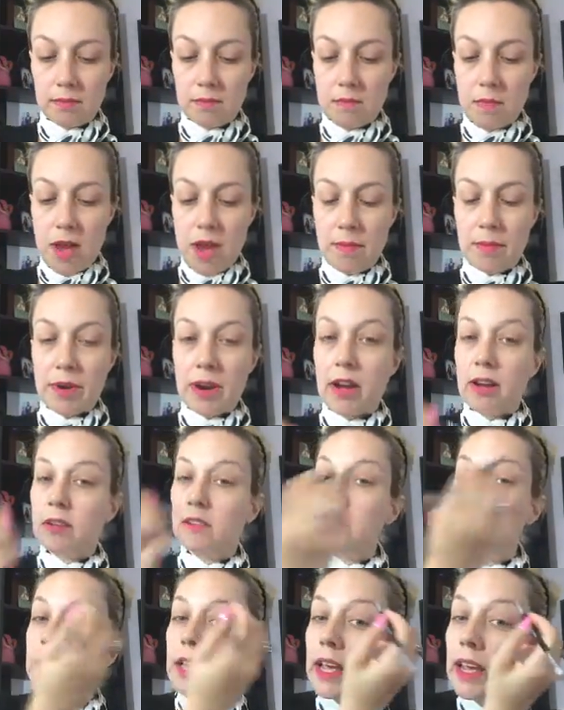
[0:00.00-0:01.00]
my
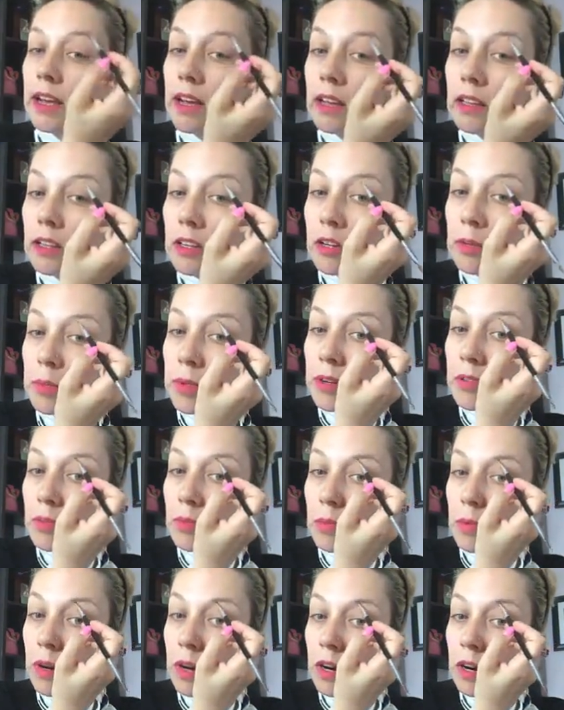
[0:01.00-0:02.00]
brows take a little bit of
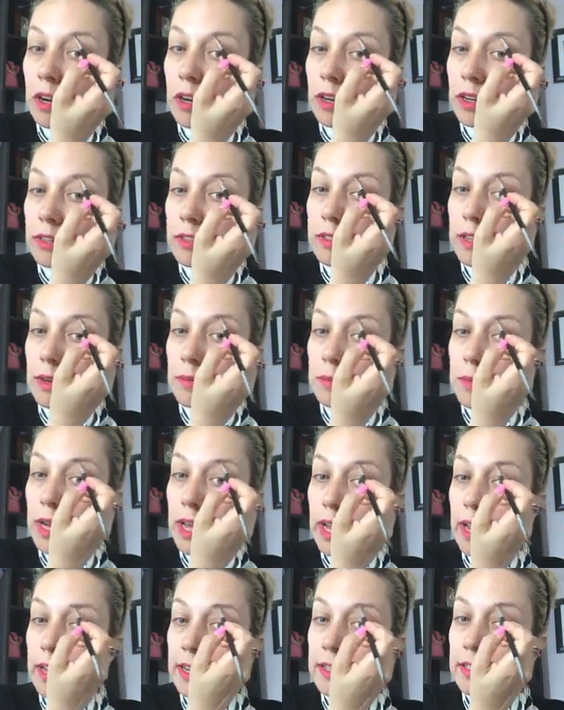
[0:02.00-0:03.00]
work some
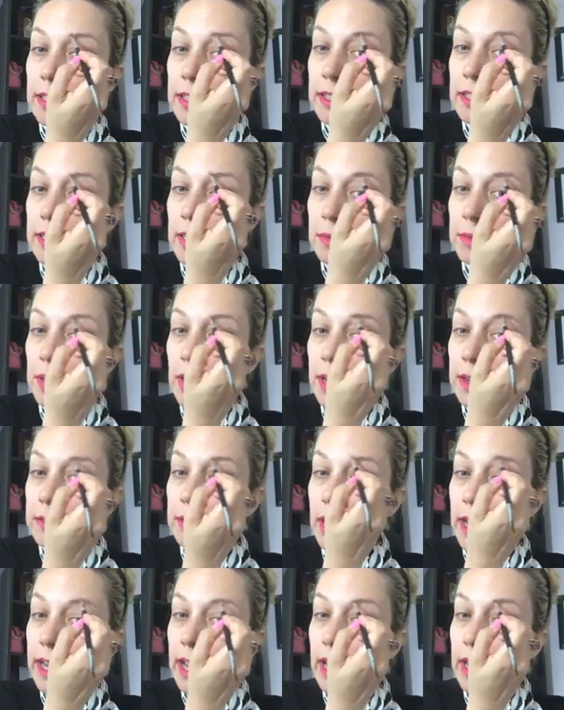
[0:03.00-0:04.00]
days, and sometimes
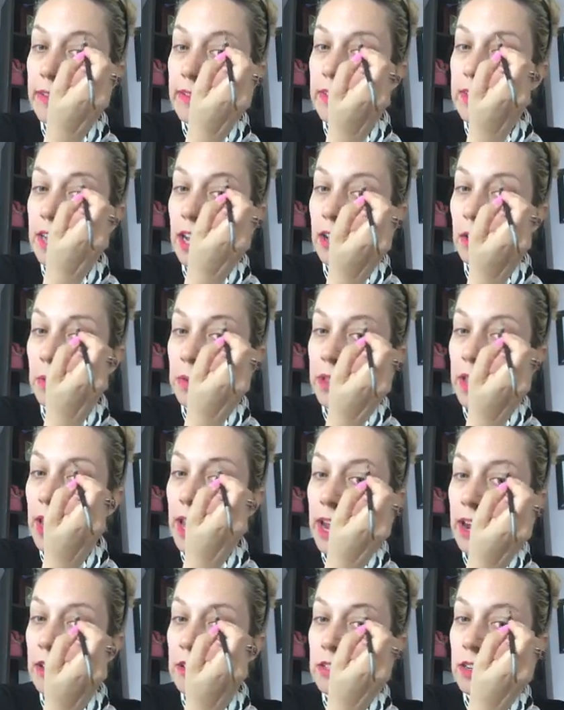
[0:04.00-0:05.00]
I can't even tell where the
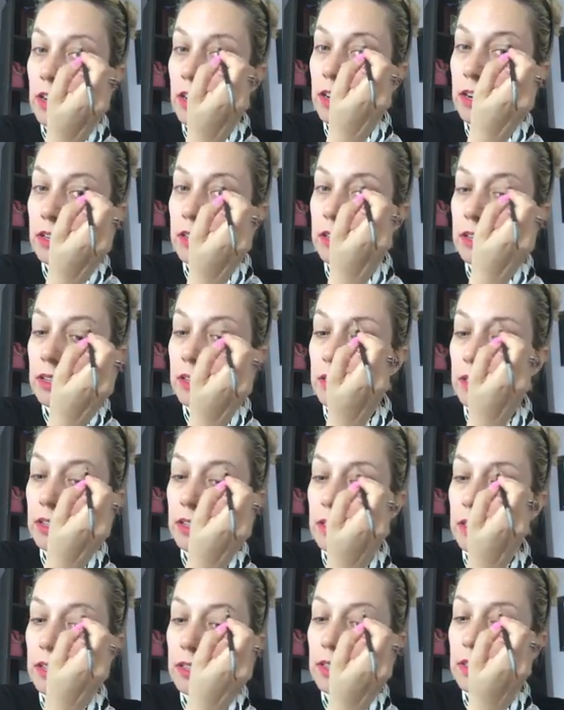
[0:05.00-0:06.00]
hairs are.
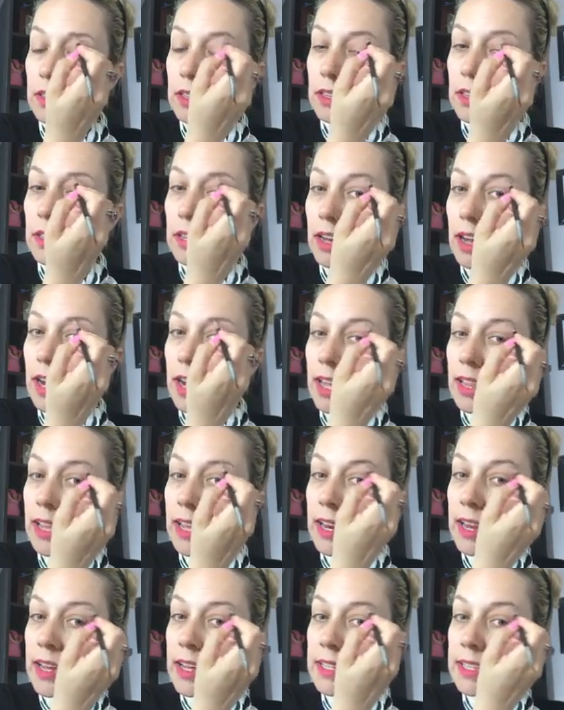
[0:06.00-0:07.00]
Hi
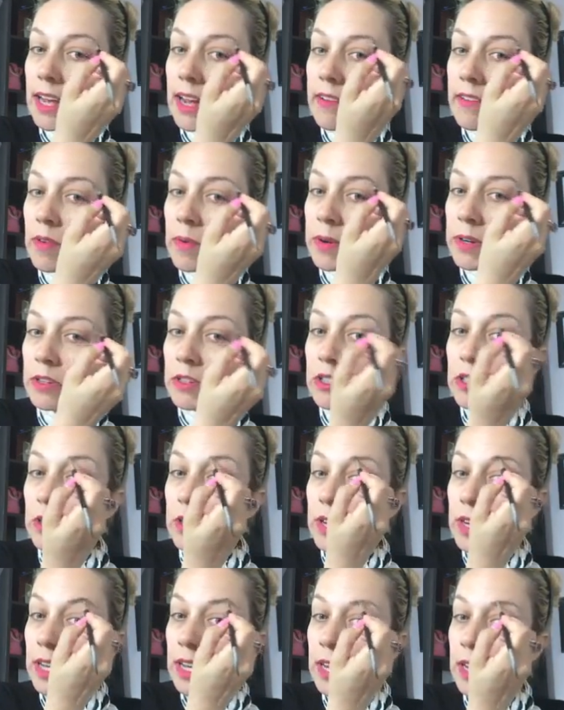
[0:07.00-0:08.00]
ladies, hi everyone who's
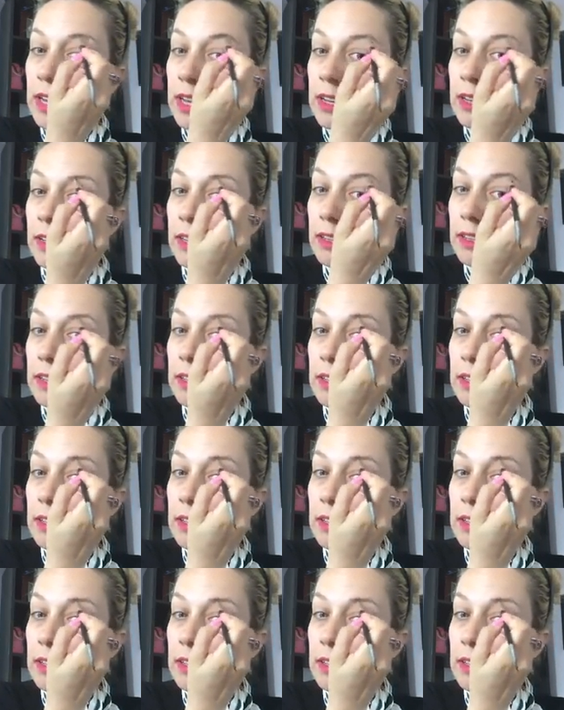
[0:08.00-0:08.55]
joining.